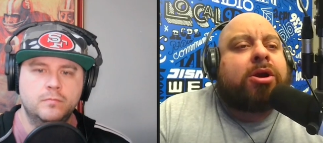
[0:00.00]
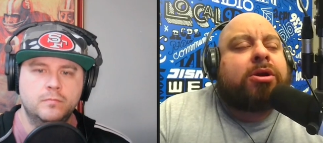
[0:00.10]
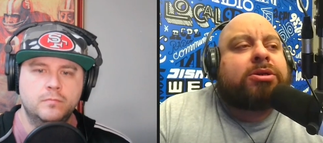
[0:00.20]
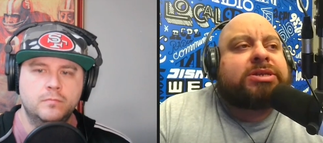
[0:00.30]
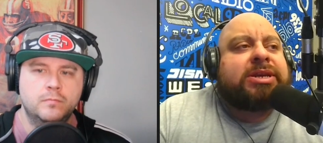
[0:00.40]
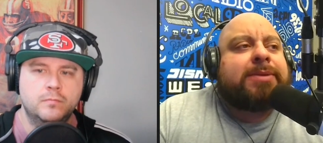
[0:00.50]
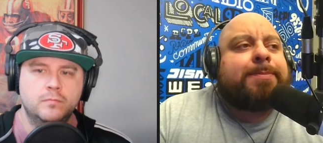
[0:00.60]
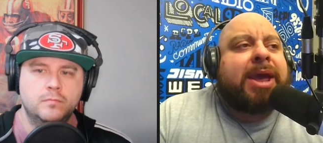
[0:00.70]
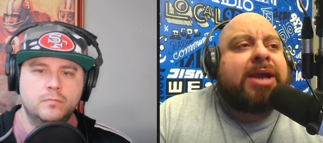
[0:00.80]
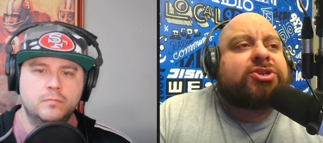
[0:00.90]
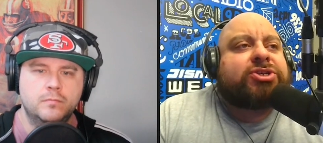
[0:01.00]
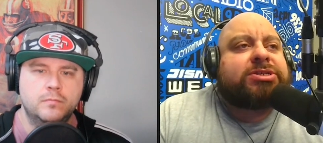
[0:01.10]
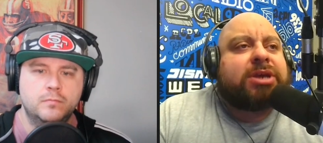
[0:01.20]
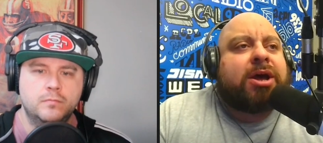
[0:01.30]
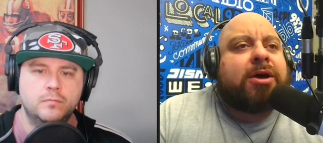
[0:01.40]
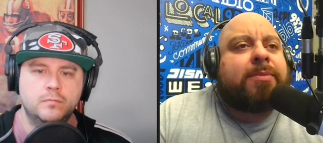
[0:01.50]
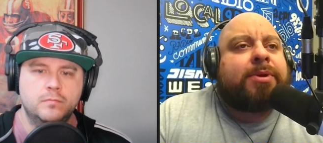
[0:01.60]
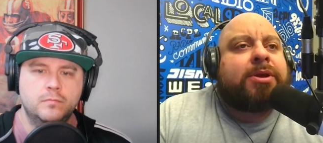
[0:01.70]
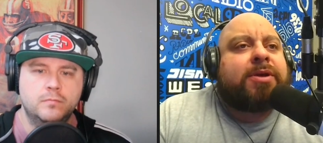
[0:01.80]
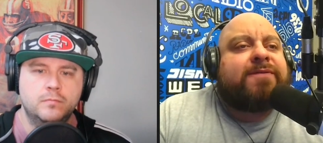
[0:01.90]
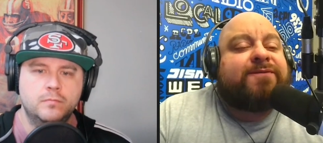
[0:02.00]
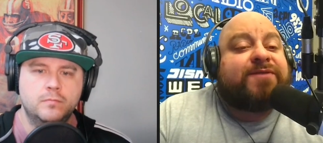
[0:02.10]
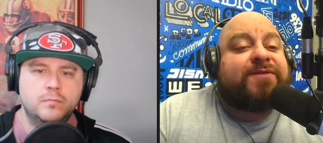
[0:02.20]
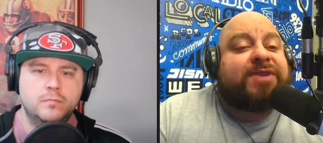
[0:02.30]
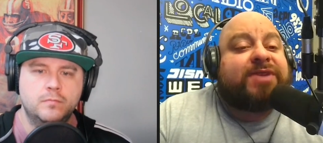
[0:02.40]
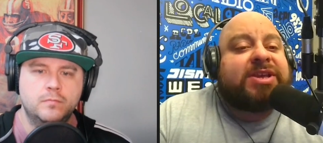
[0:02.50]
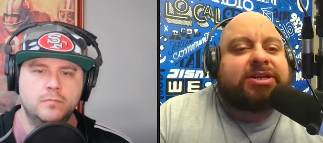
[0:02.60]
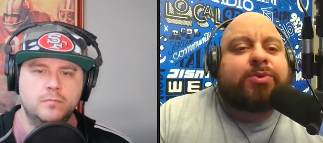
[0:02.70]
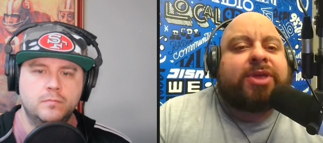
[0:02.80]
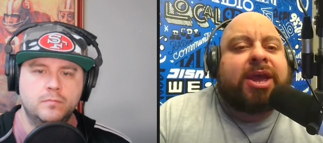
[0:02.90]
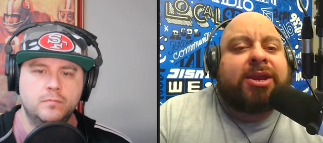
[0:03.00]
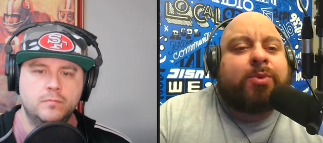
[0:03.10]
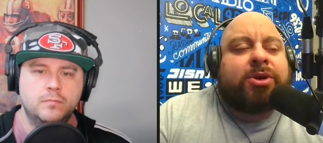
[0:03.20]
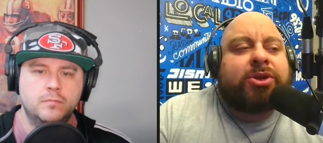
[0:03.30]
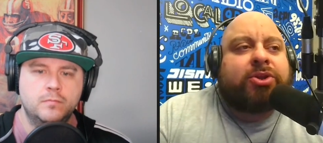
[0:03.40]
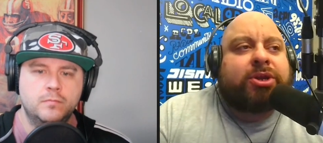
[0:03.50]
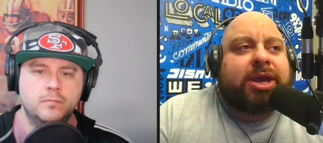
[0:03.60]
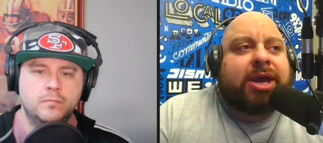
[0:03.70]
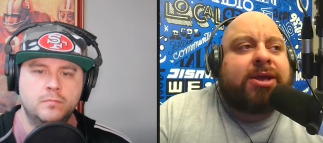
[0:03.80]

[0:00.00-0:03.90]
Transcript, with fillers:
Speaker 1: Our team matches up physically with anyone. You look